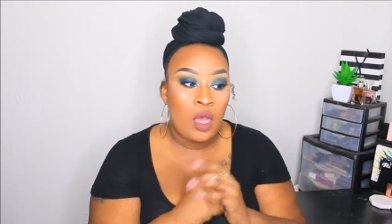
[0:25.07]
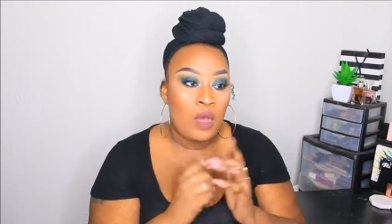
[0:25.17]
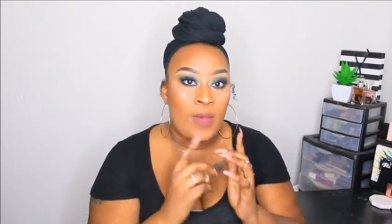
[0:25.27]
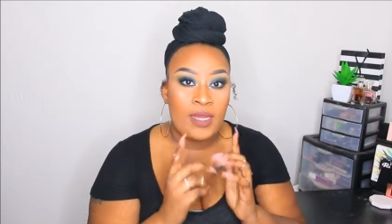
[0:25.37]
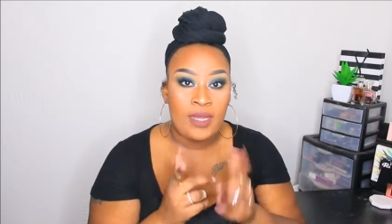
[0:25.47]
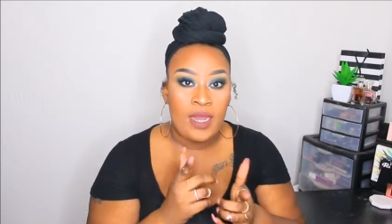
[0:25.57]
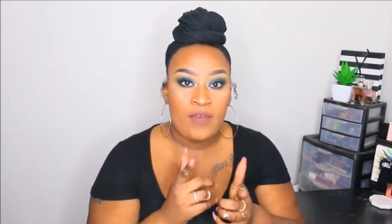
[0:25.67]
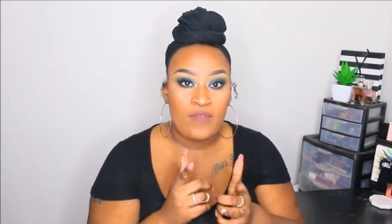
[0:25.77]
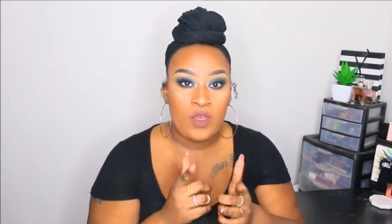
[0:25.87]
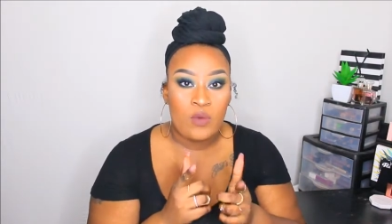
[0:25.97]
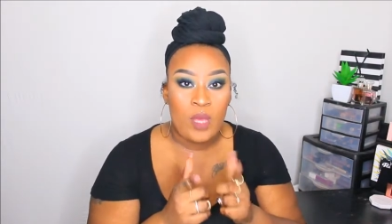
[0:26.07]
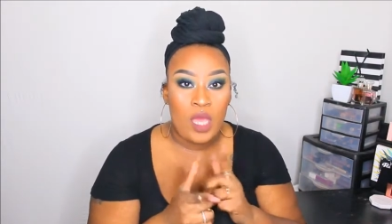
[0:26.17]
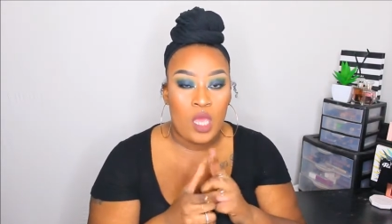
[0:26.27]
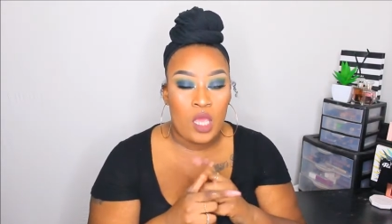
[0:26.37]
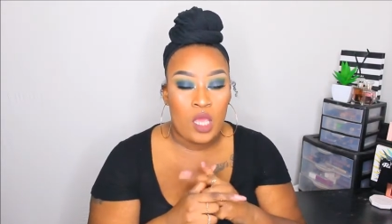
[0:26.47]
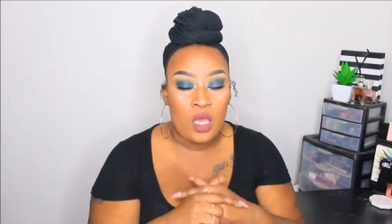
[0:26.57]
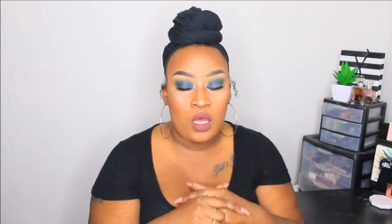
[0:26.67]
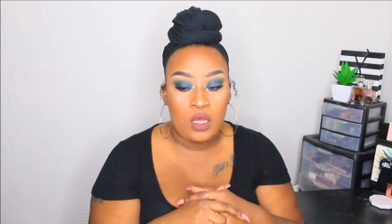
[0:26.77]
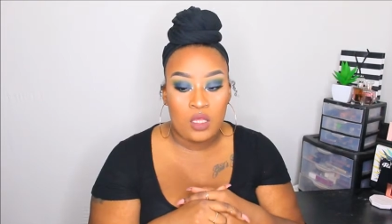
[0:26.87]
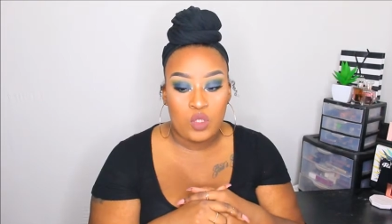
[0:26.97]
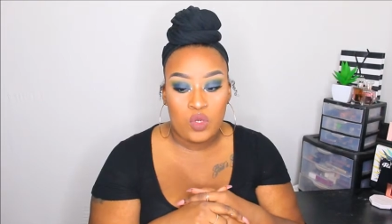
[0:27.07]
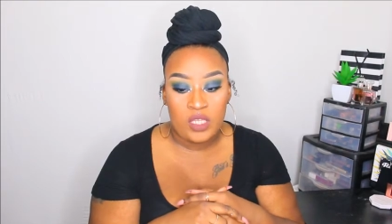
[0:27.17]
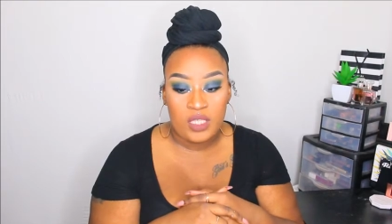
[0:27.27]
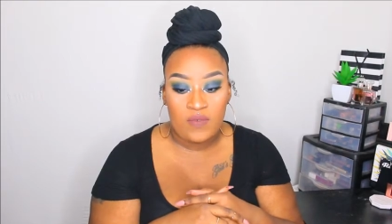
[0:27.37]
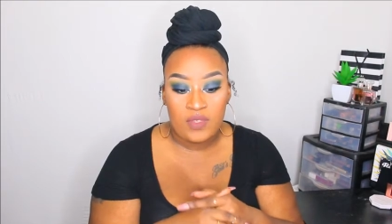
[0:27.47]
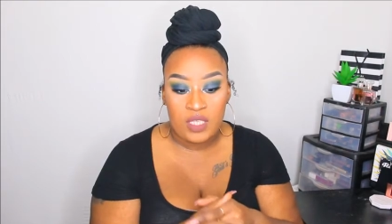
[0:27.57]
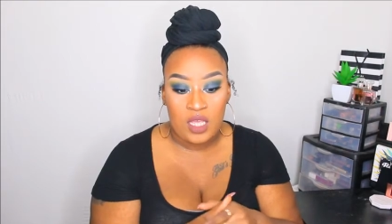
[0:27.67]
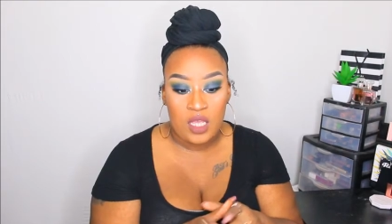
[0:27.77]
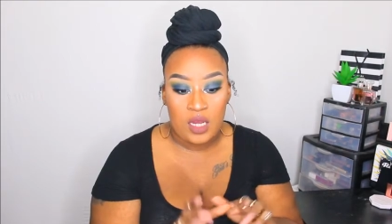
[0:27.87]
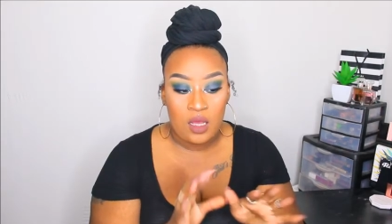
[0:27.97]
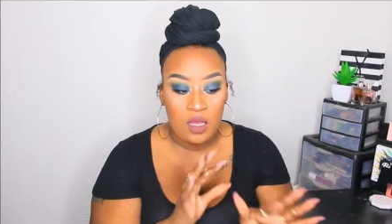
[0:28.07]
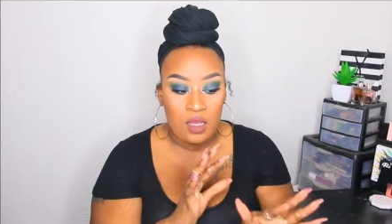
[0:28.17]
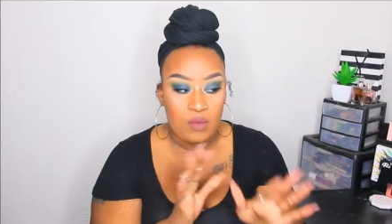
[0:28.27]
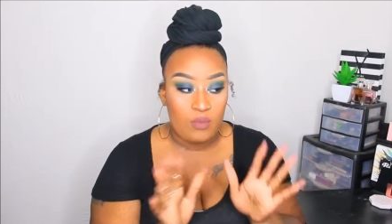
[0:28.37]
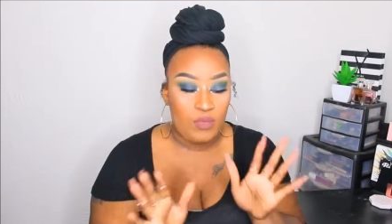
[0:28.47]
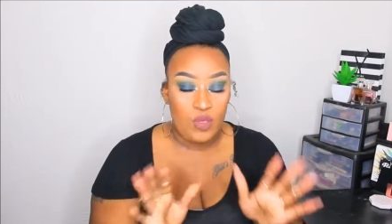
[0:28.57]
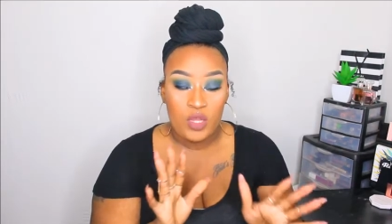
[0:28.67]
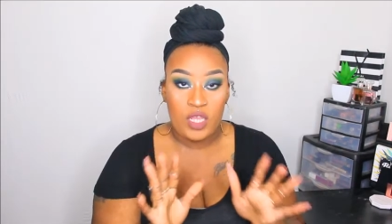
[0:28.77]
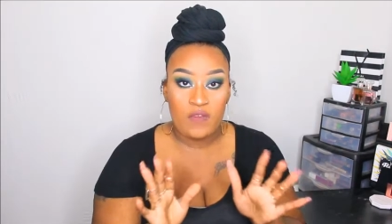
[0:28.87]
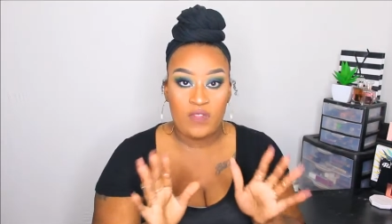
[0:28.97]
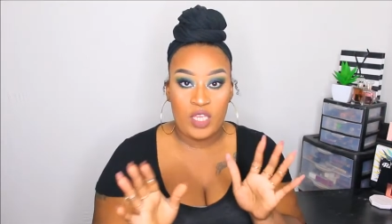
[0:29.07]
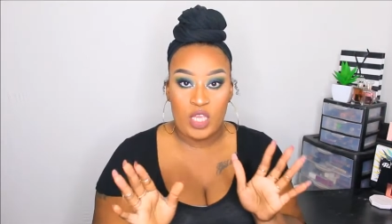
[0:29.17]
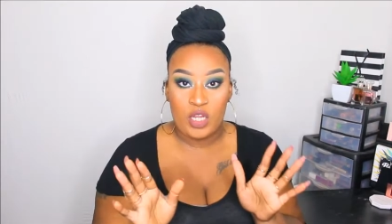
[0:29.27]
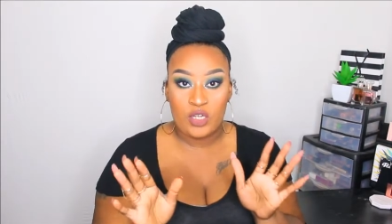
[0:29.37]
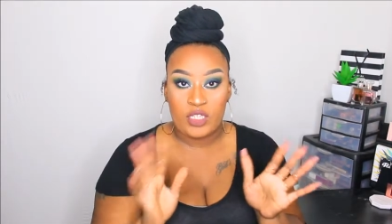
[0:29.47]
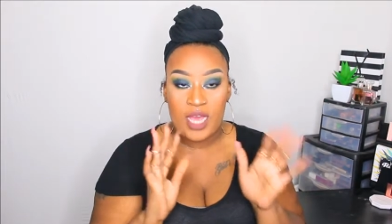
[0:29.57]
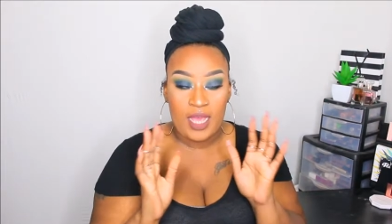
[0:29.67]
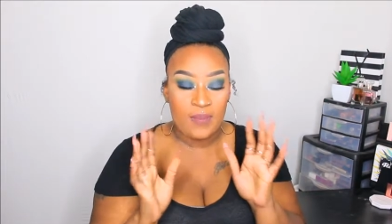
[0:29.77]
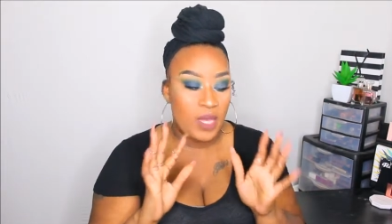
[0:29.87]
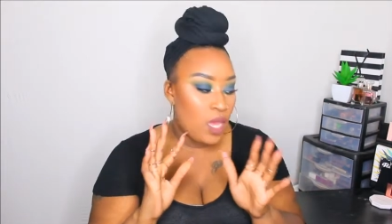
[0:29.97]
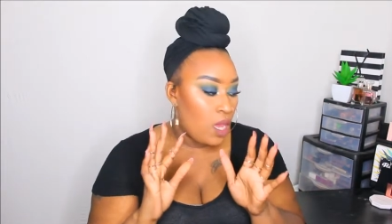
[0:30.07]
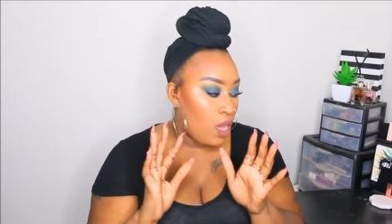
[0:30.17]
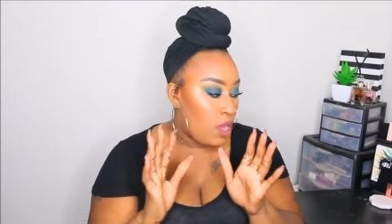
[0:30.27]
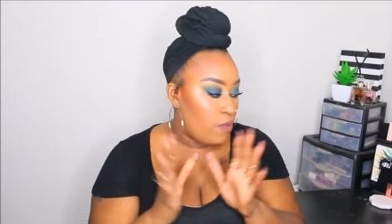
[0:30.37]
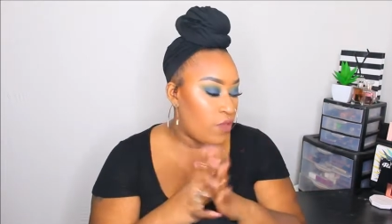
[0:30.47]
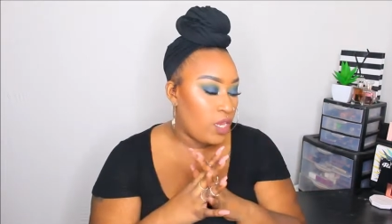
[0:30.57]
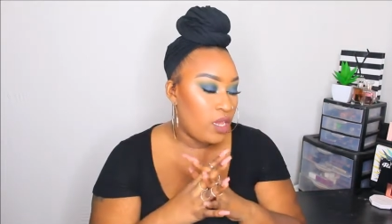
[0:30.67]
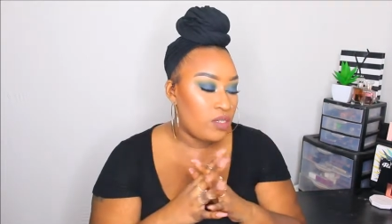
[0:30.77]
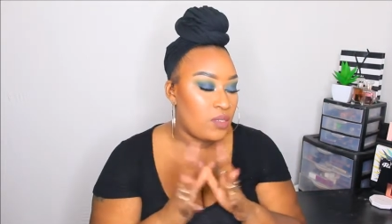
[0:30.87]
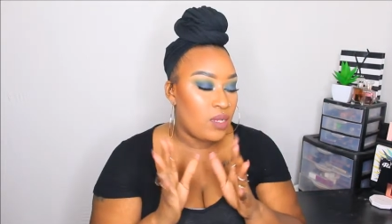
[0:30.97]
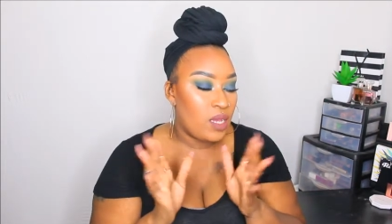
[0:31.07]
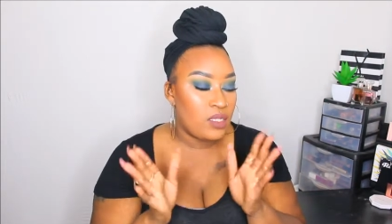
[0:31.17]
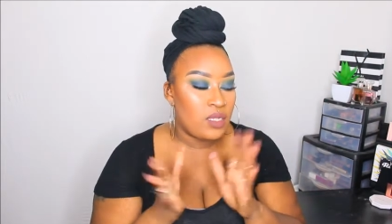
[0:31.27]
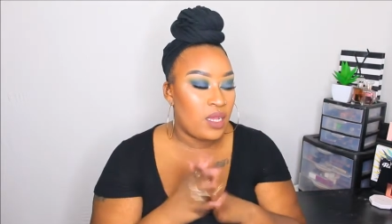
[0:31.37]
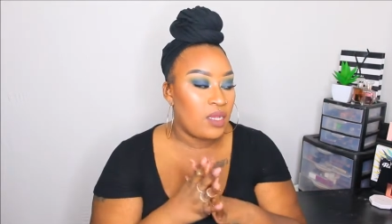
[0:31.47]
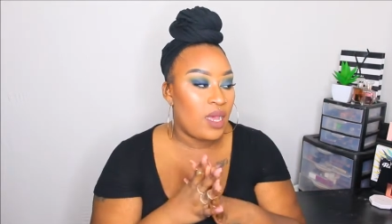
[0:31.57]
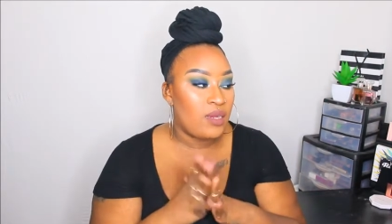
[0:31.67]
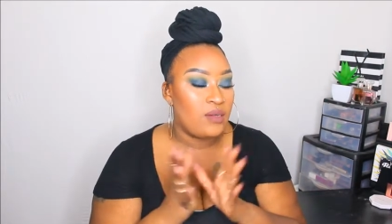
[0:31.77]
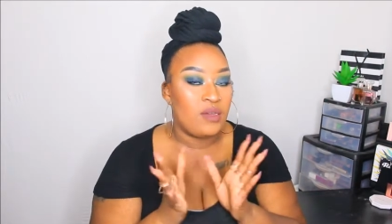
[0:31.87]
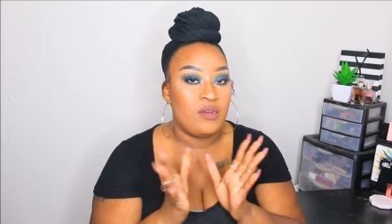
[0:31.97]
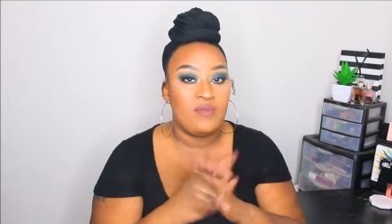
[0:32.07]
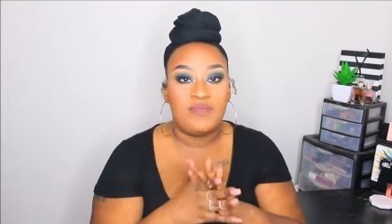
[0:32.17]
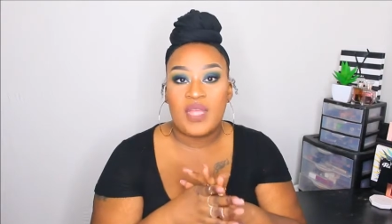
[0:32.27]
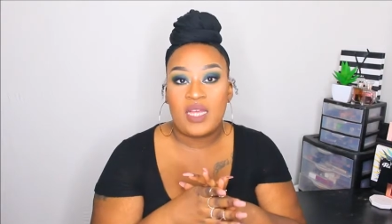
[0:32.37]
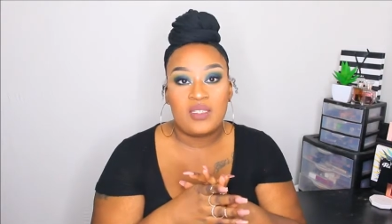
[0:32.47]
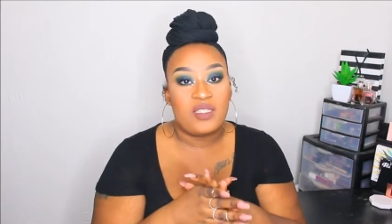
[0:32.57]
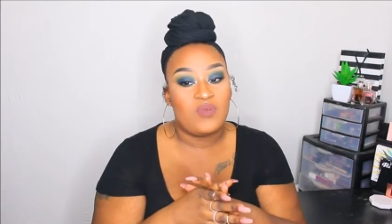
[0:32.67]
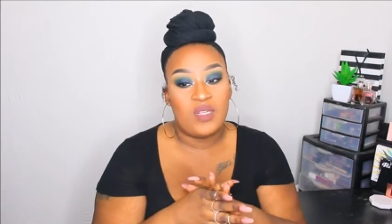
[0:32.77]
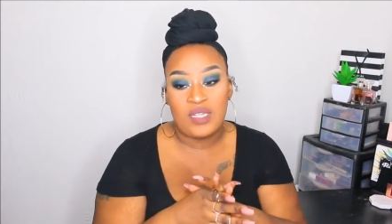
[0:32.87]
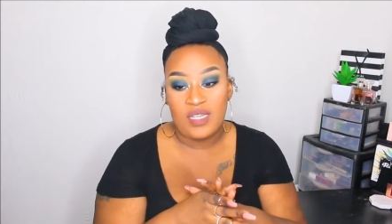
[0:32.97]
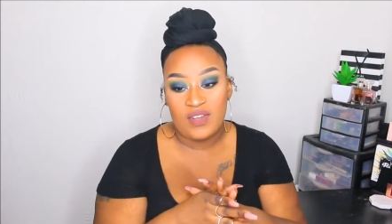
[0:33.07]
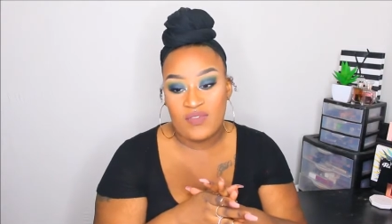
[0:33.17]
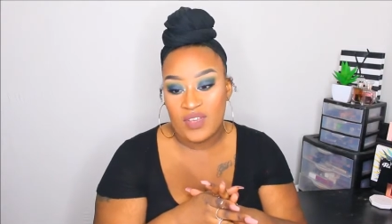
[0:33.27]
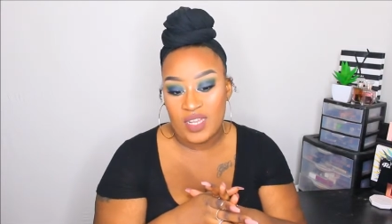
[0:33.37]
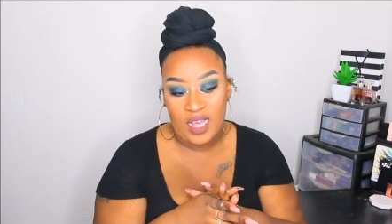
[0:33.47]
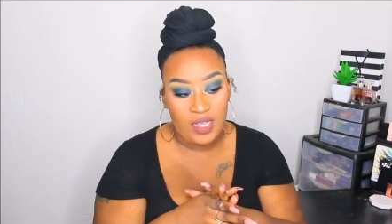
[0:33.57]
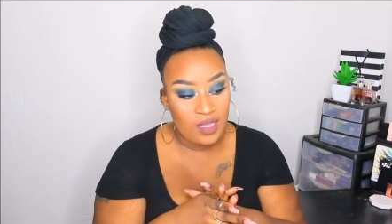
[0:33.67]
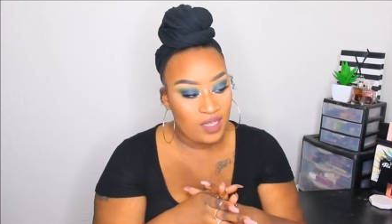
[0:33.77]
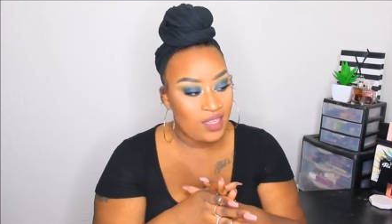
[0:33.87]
Um, I did not film a uh, 2017 uh, beauty of the year type um, video just because like I don't know I just really didn't feel like